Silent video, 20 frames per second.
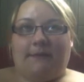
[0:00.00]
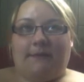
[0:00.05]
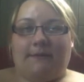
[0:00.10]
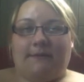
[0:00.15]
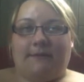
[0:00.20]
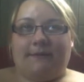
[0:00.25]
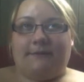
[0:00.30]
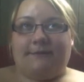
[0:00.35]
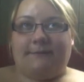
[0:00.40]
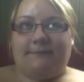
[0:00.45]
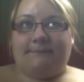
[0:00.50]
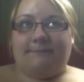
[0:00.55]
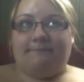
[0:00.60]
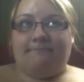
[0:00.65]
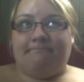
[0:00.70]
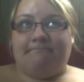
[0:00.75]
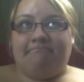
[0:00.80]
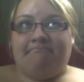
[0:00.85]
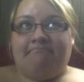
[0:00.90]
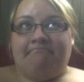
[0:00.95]
Um,
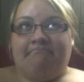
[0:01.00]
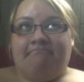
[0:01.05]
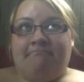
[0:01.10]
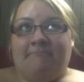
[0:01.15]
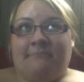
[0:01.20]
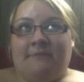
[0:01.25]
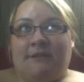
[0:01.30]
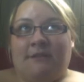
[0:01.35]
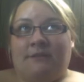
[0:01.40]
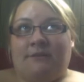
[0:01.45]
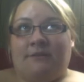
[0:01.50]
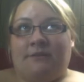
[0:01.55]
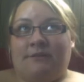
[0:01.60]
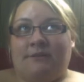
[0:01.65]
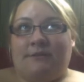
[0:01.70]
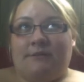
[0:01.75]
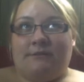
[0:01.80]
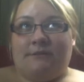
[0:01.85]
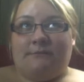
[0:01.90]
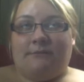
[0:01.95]
the
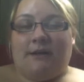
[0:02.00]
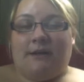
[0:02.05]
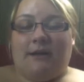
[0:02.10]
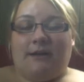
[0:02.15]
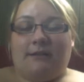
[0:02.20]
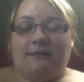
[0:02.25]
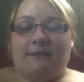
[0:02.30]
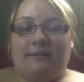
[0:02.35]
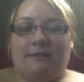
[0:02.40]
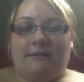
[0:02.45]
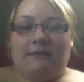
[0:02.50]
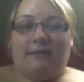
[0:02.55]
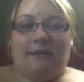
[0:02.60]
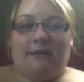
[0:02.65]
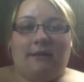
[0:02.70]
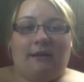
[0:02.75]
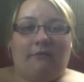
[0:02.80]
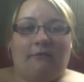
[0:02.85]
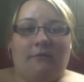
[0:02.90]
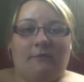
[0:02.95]
nurses were
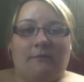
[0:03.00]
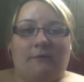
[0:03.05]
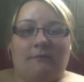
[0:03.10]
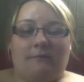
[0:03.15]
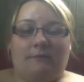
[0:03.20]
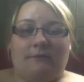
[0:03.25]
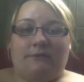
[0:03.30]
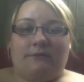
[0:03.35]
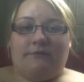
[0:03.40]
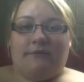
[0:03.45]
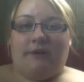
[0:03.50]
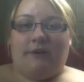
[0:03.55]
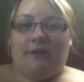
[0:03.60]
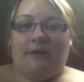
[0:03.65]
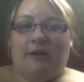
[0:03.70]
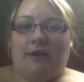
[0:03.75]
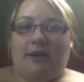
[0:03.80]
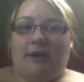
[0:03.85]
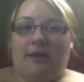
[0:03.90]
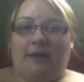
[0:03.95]
excellent. Everyone was
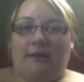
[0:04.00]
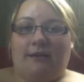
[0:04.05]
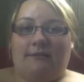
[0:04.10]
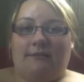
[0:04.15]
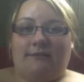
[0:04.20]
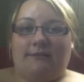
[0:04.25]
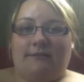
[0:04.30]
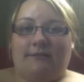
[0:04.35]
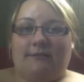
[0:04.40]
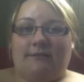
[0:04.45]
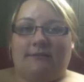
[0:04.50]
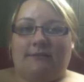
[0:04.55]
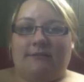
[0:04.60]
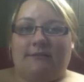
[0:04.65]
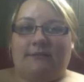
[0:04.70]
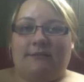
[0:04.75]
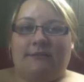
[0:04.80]
very nice.